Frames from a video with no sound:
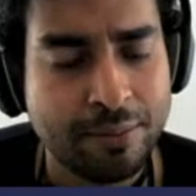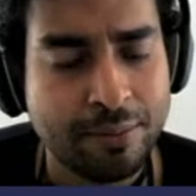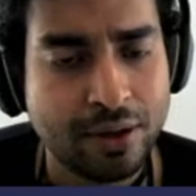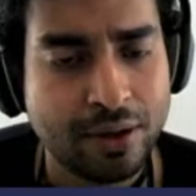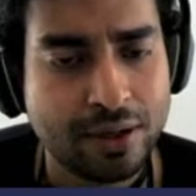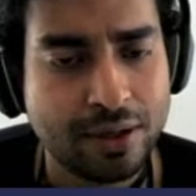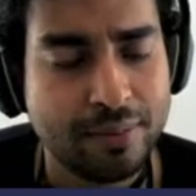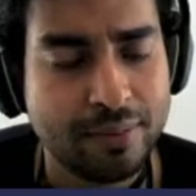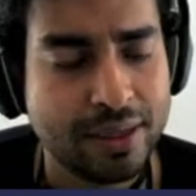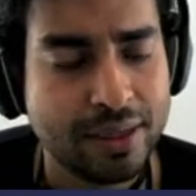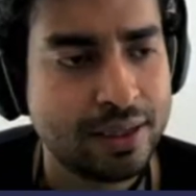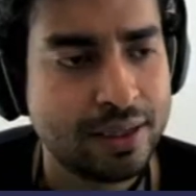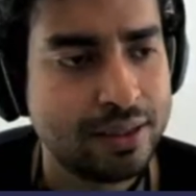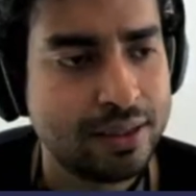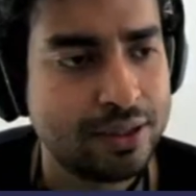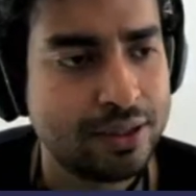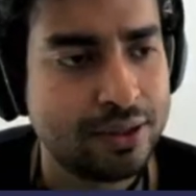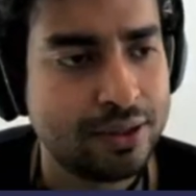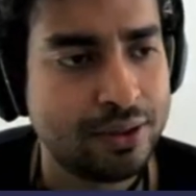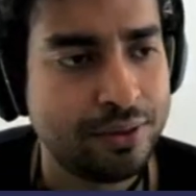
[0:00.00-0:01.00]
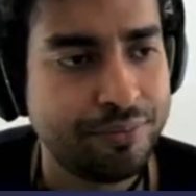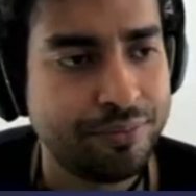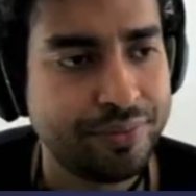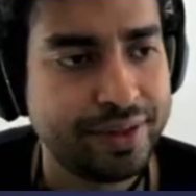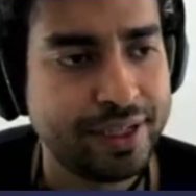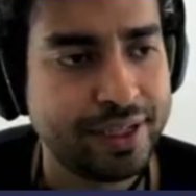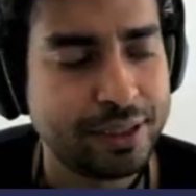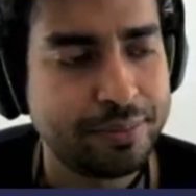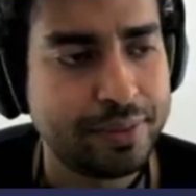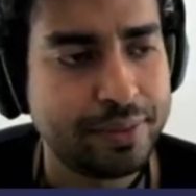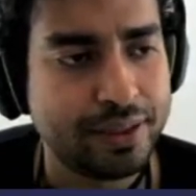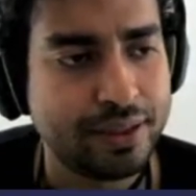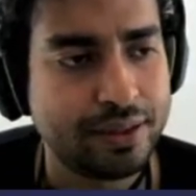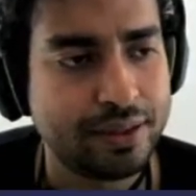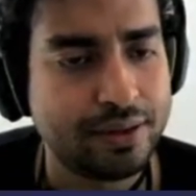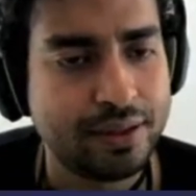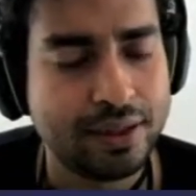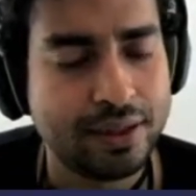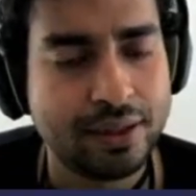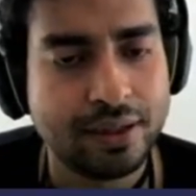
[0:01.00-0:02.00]
blocker method. So this
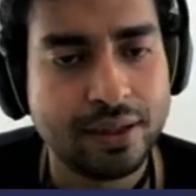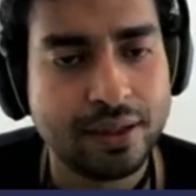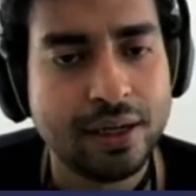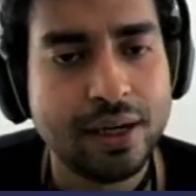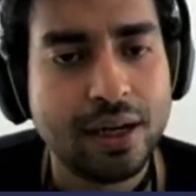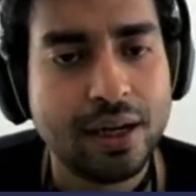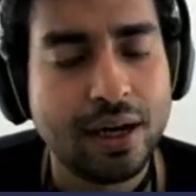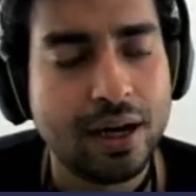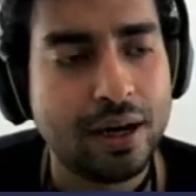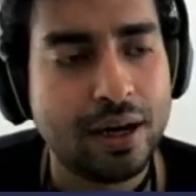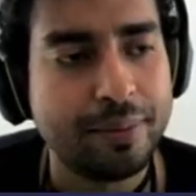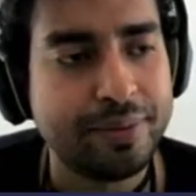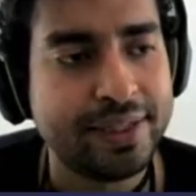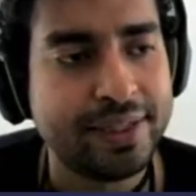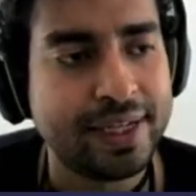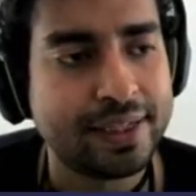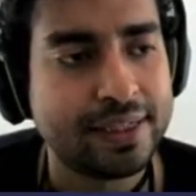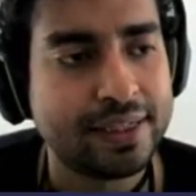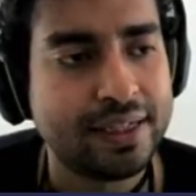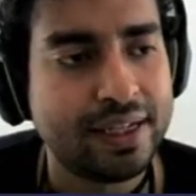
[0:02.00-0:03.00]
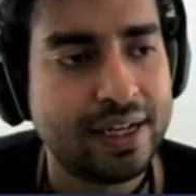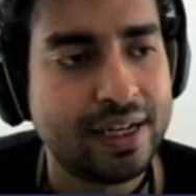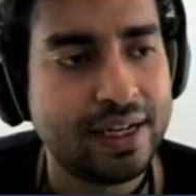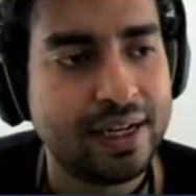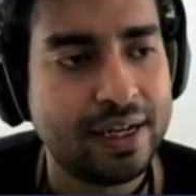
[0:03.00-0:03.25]
particular object